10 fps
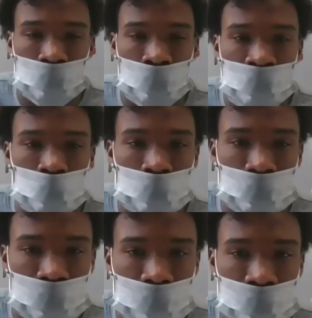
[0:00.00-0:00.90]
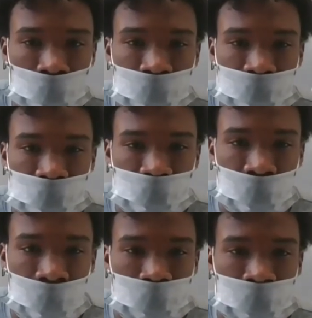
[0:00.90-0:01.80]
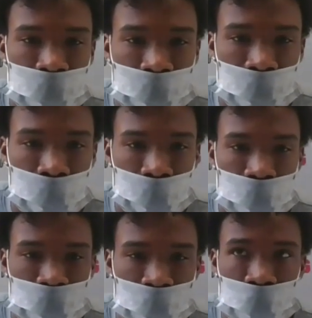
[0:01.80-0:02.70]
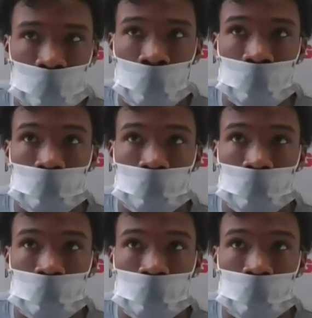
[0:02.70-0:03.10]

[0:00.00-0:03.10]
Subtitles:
know, everyone can take their snaps and feel good about it.